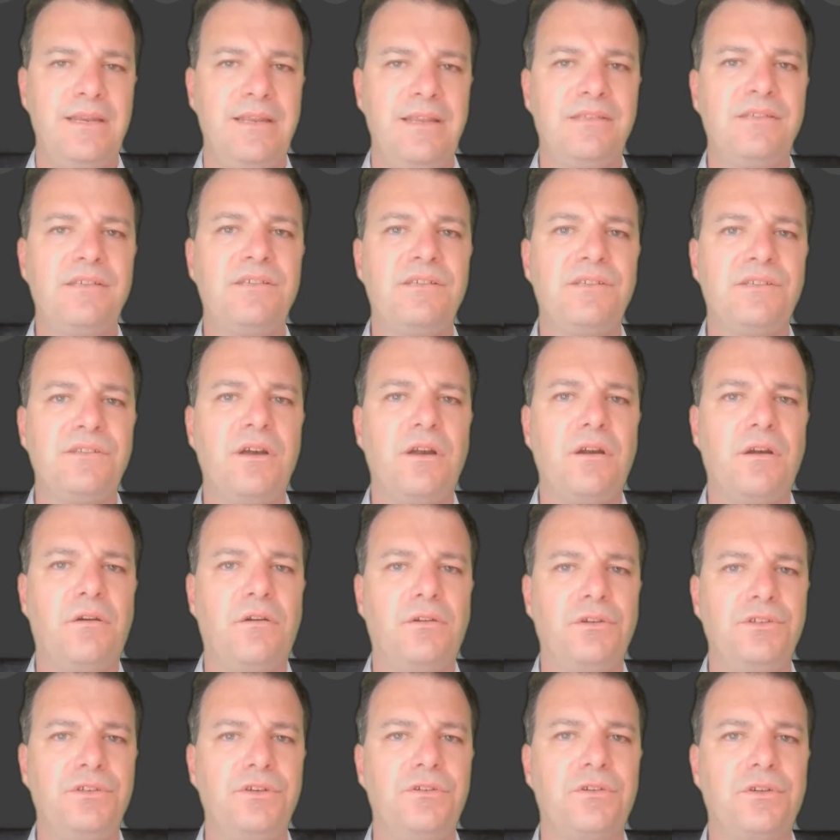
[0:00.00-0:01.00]
Let's start
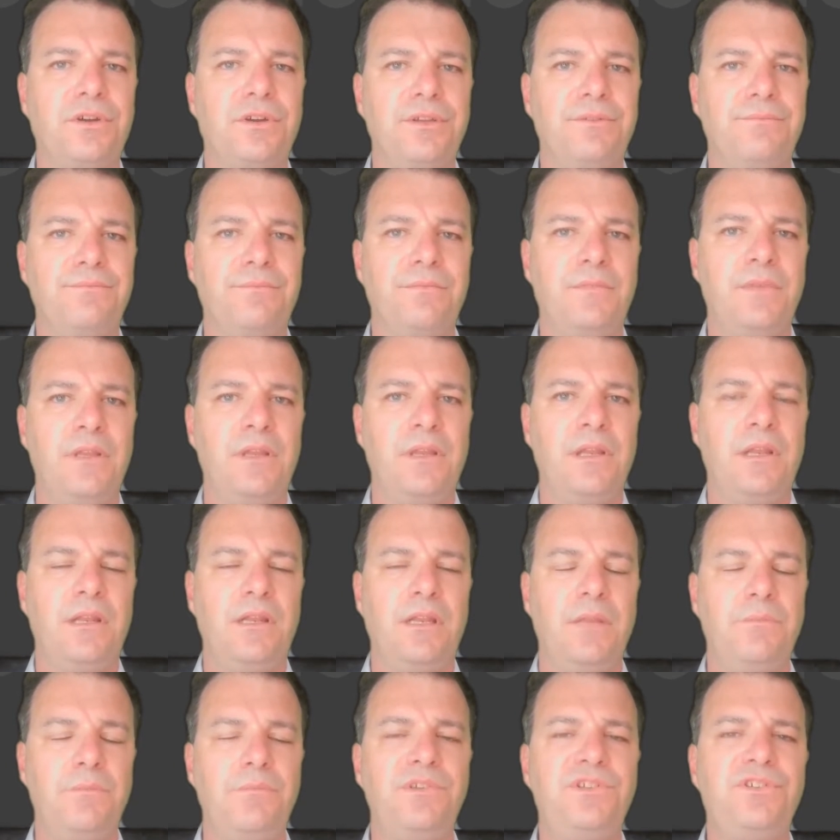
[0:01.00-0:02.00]
our journey.
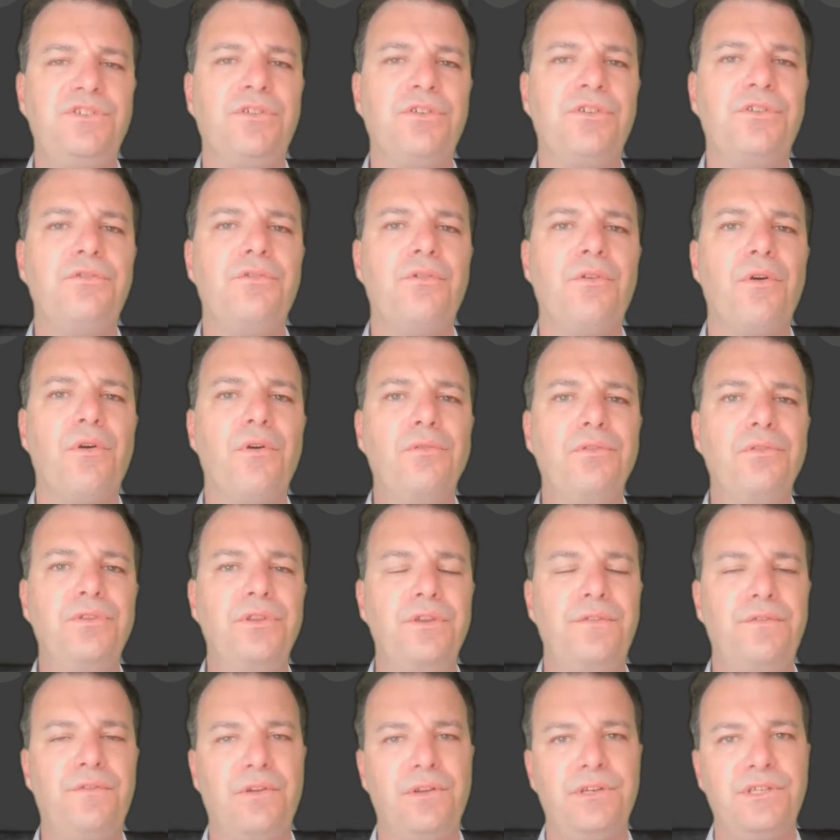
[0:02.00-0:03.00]
Let me show you all
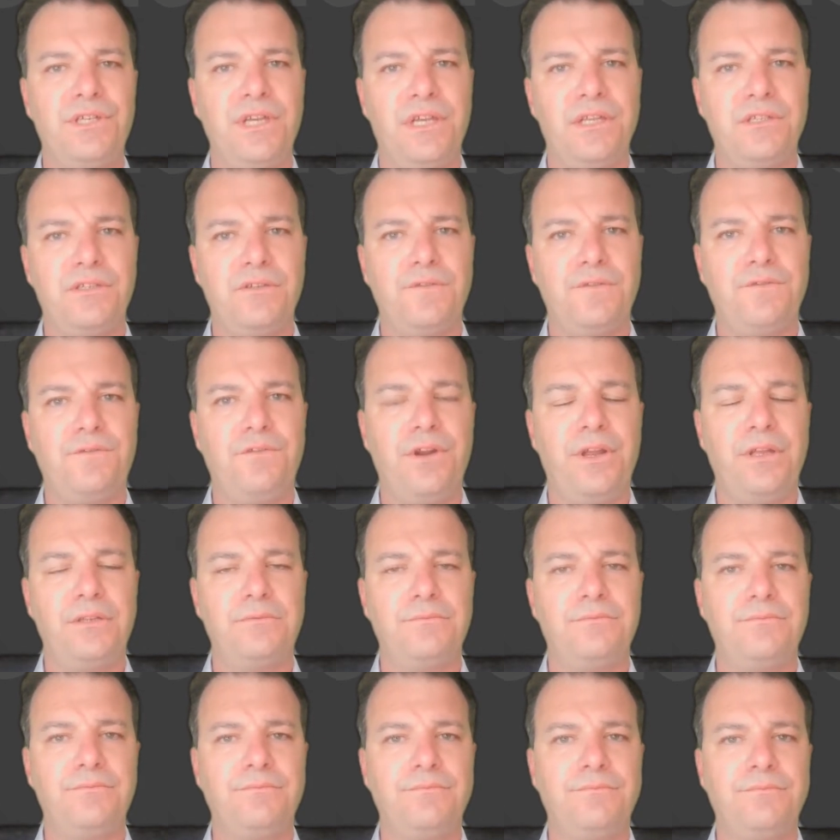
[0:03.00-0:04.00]
different shades of
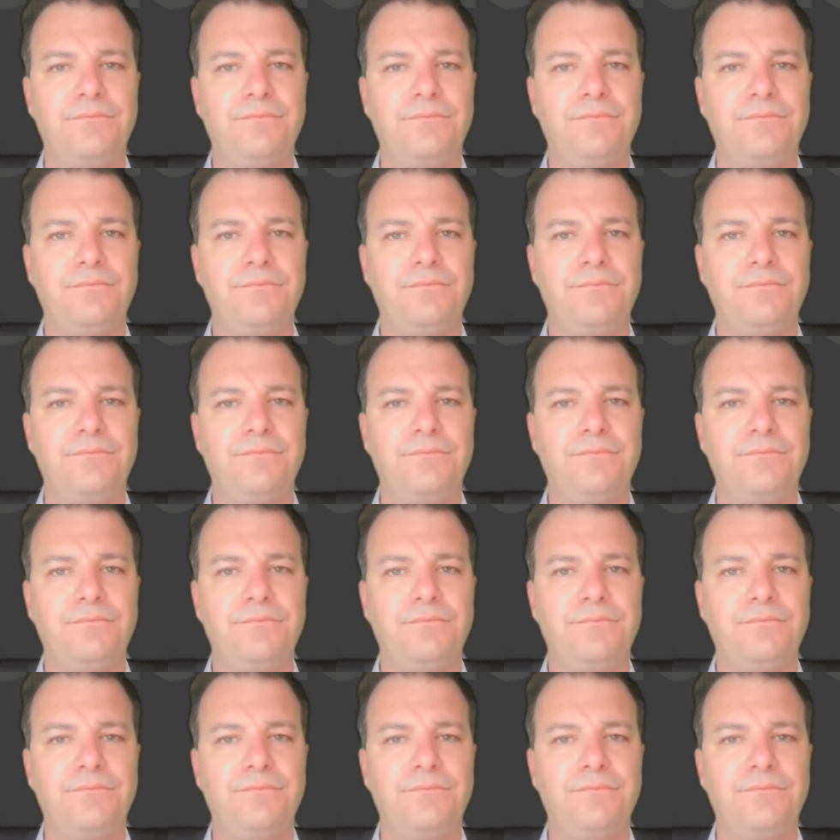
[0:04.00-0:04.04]
green.